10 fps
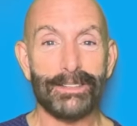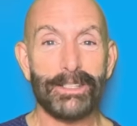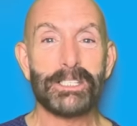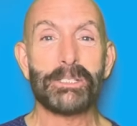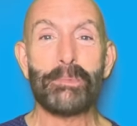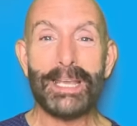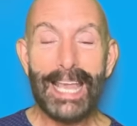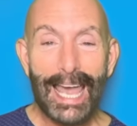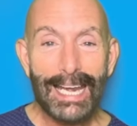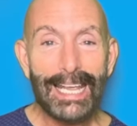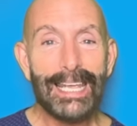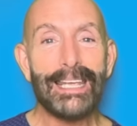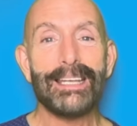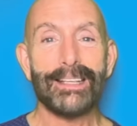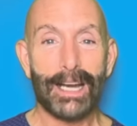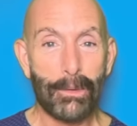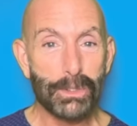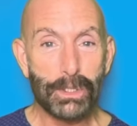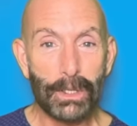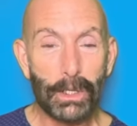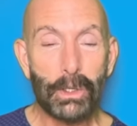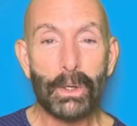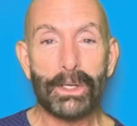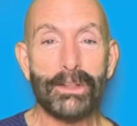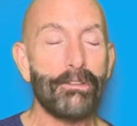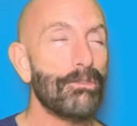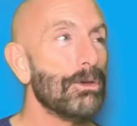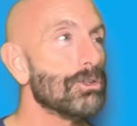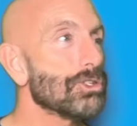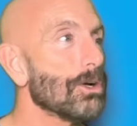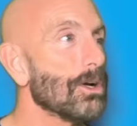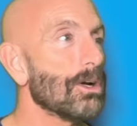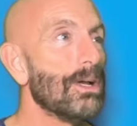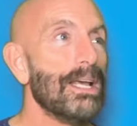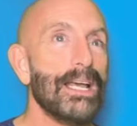the spaghetti that I was going to cook in the future,